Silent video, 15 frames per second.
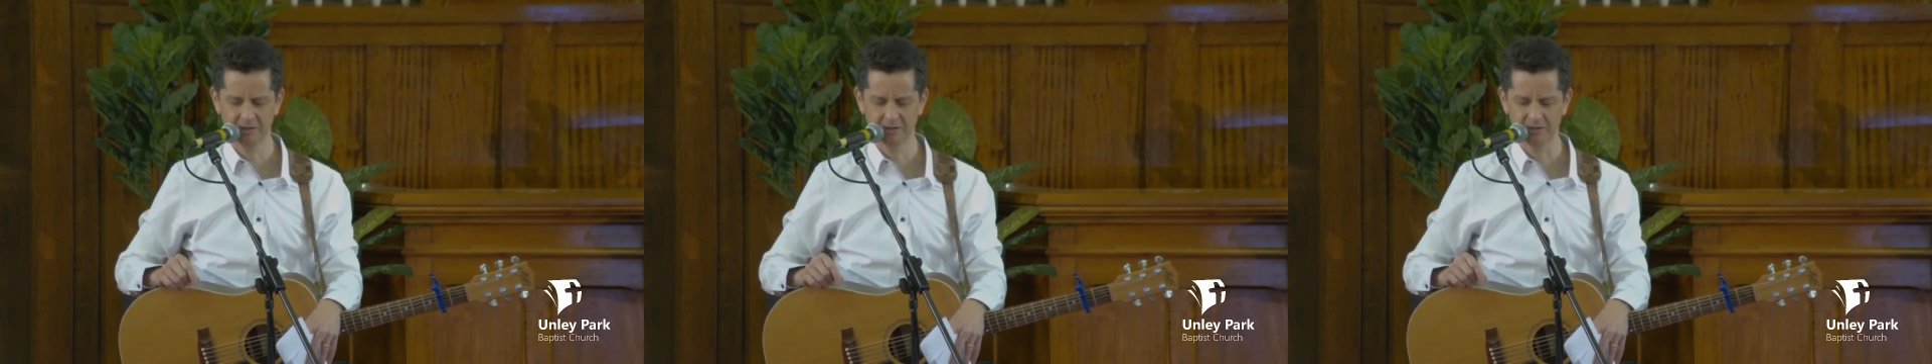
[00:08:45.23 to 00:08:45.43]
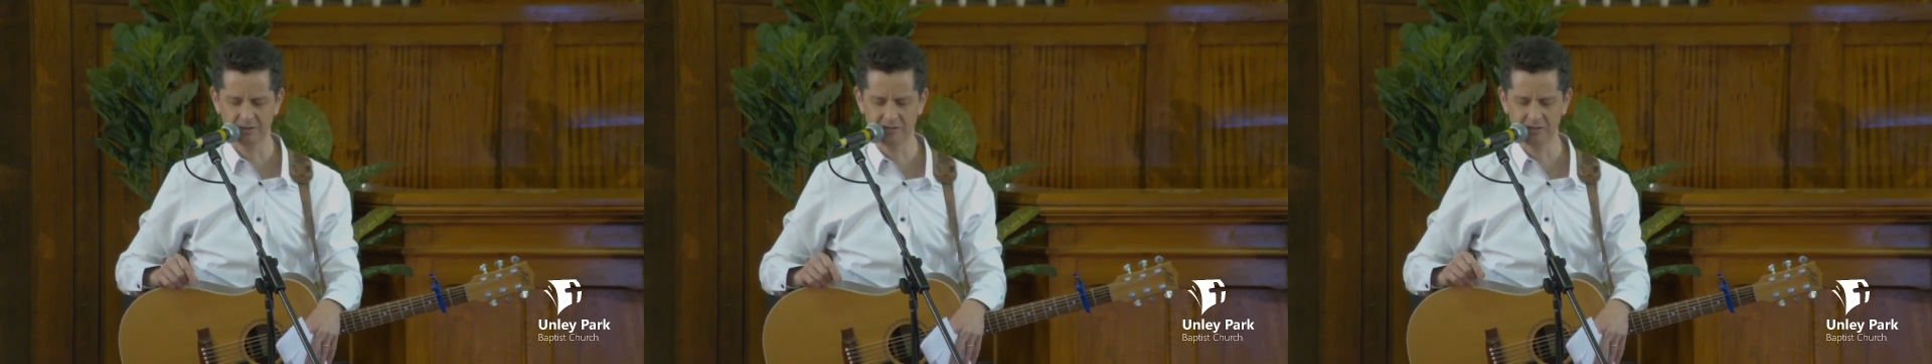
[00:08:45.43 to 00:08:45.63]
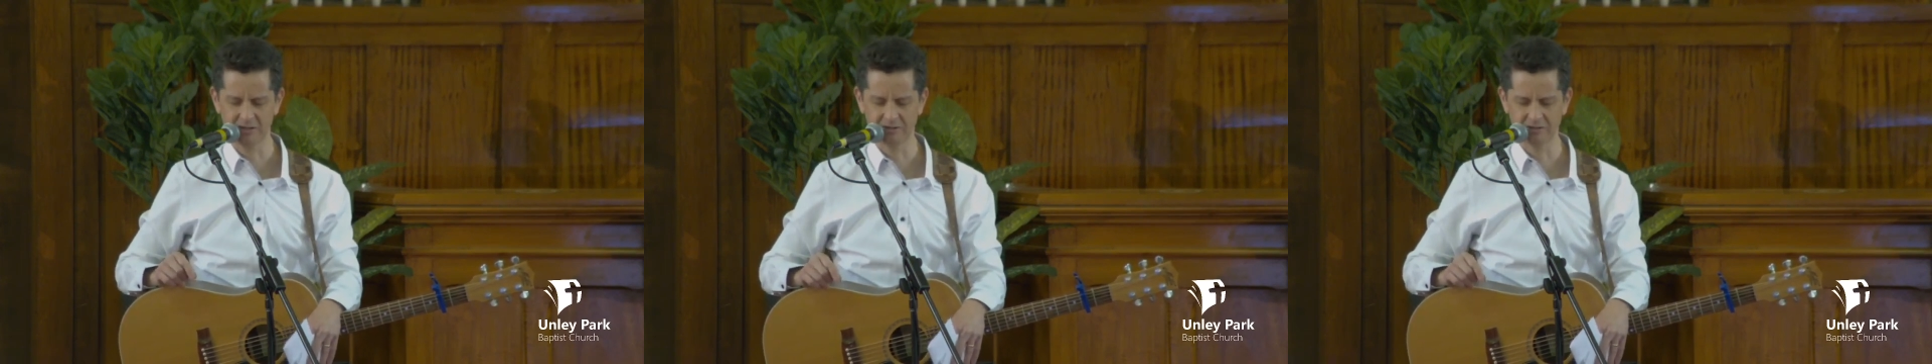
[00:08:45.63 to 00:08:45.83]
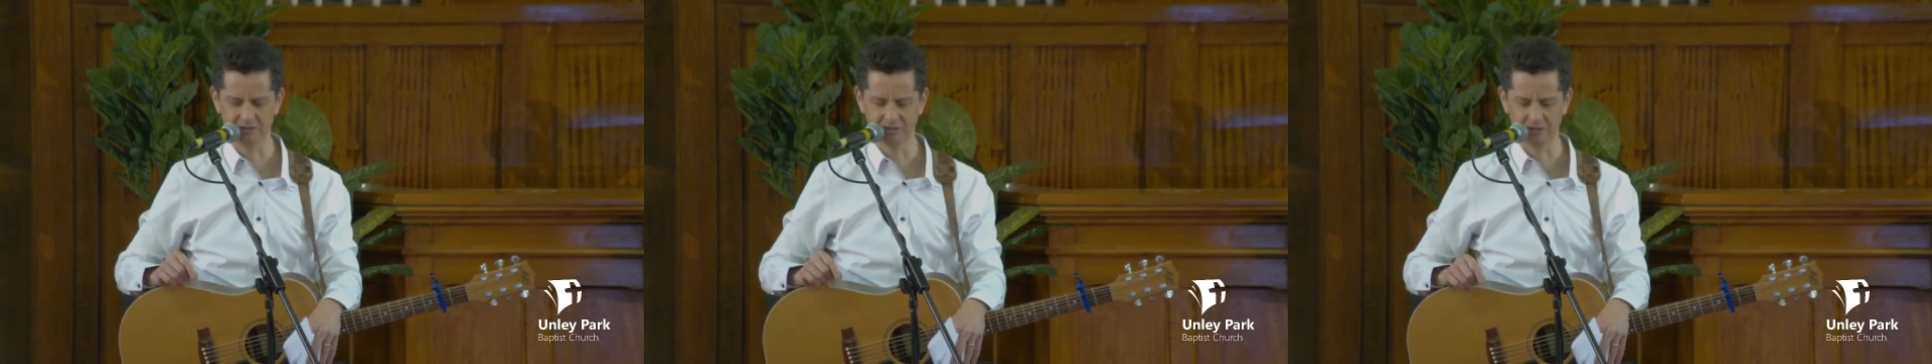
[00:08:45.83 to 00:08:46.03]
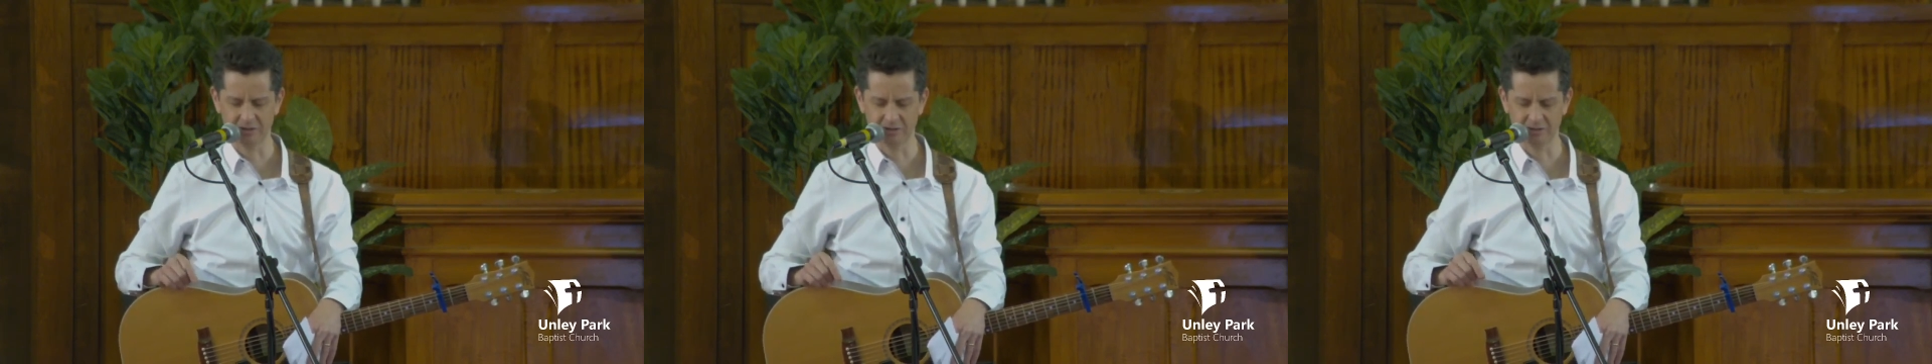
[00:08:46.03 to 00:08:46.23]
through Jesus
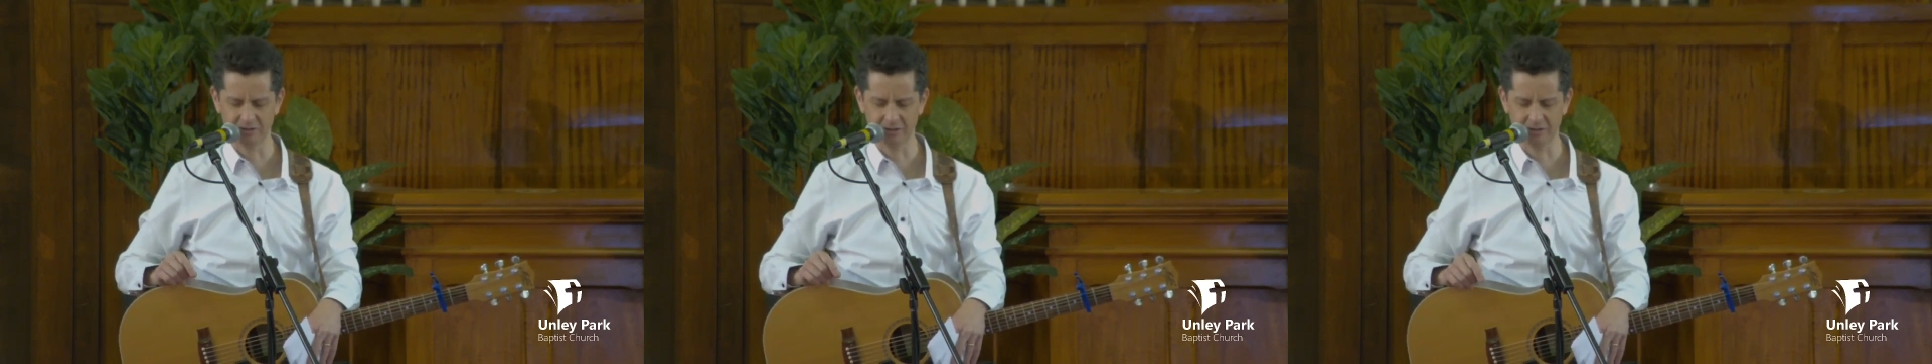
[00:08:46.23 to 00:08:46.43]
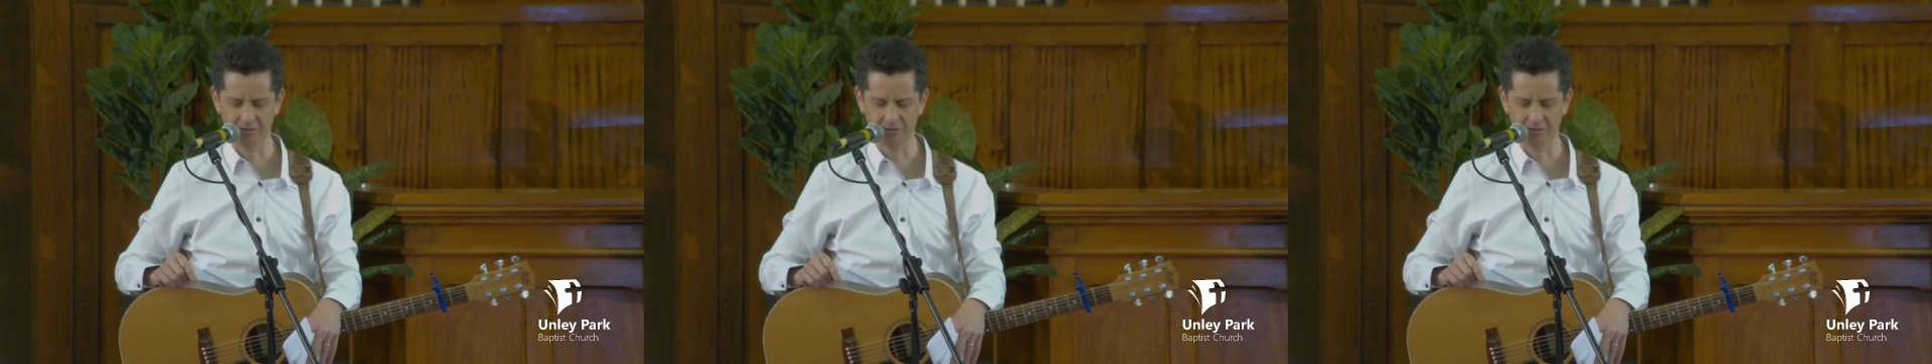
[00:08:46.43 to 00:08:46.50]
Christ our